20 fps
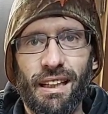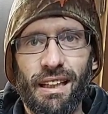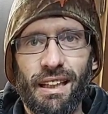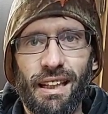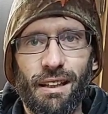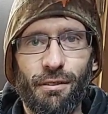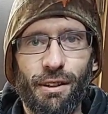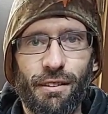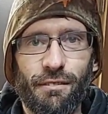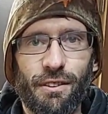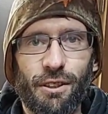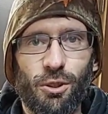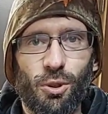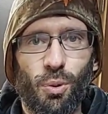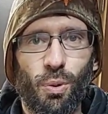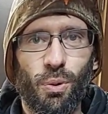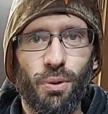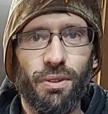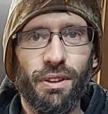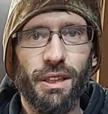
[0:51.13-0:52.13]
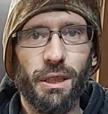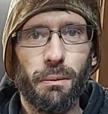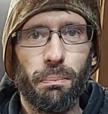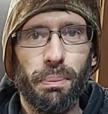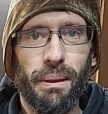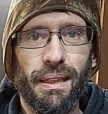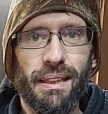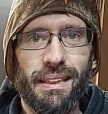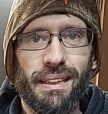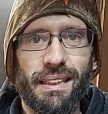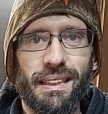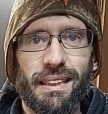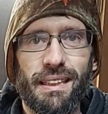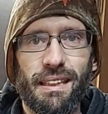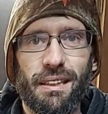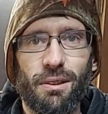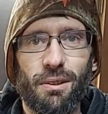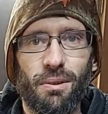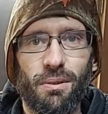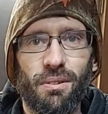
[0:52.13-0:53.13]
And we have this quarter-inch piece of
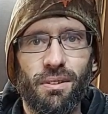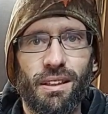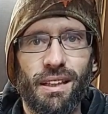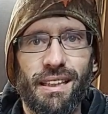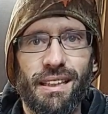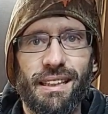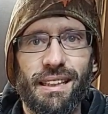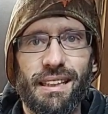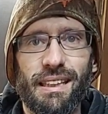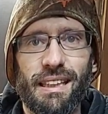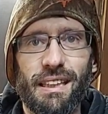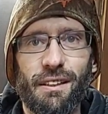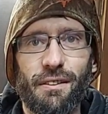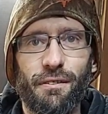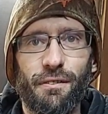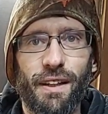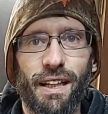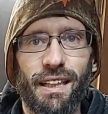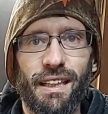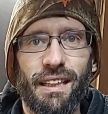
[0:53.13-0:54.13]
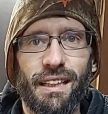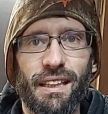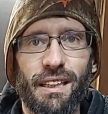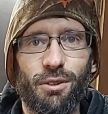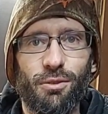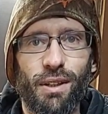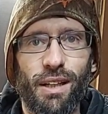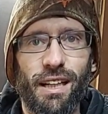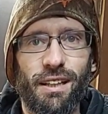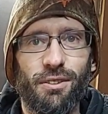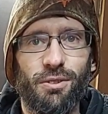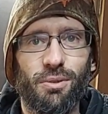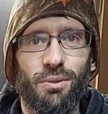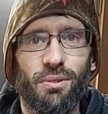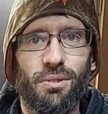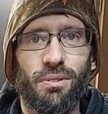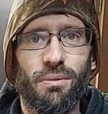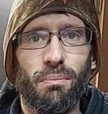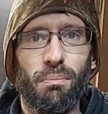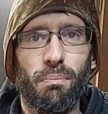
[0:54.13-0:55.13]
steel. Let's see if any of these rounds
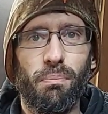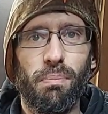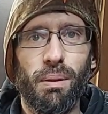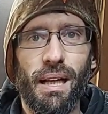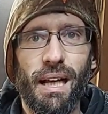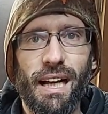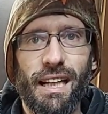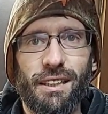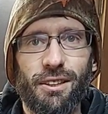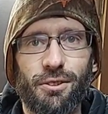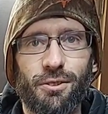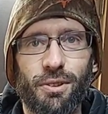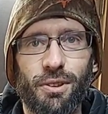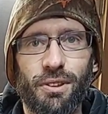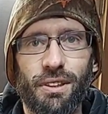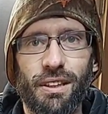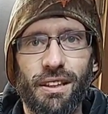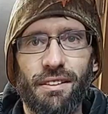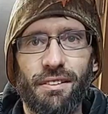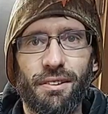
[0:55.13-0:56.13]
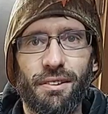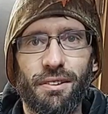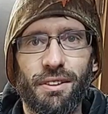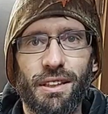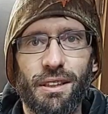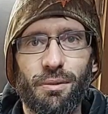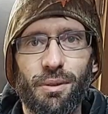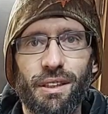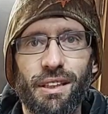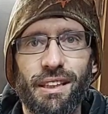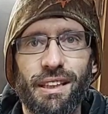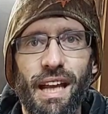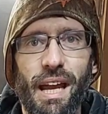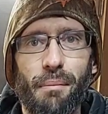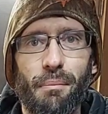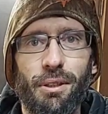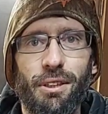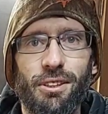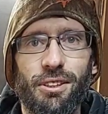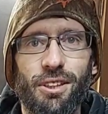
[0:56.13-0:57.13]
will blast through it or see what the
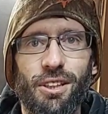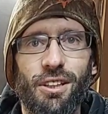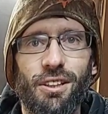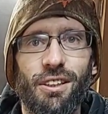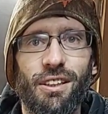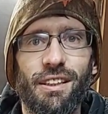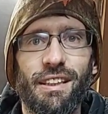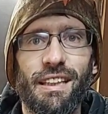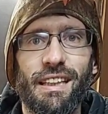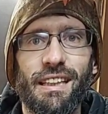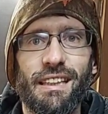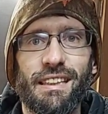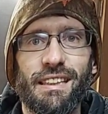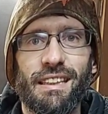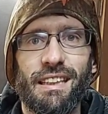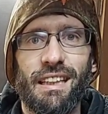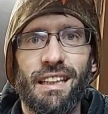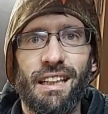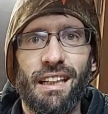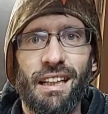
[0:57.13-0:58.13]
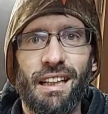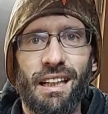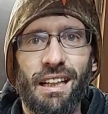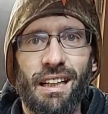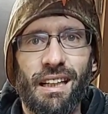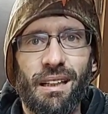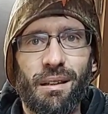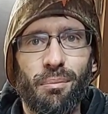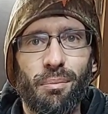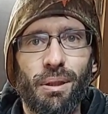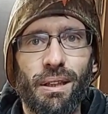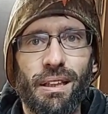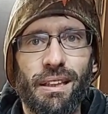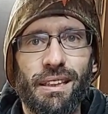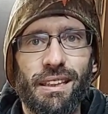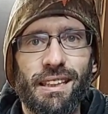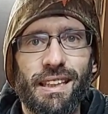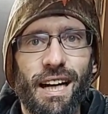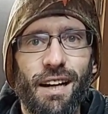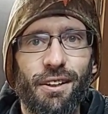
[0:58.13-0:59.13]
damages are on this. But
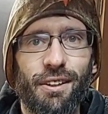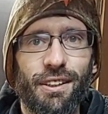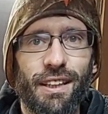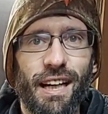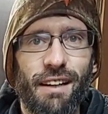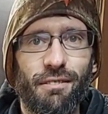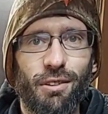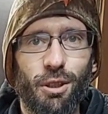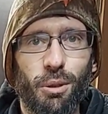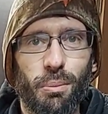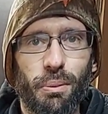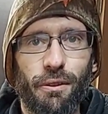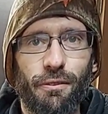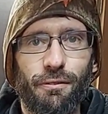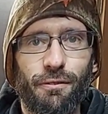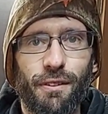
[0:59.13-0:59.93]
just out here to have a little bit of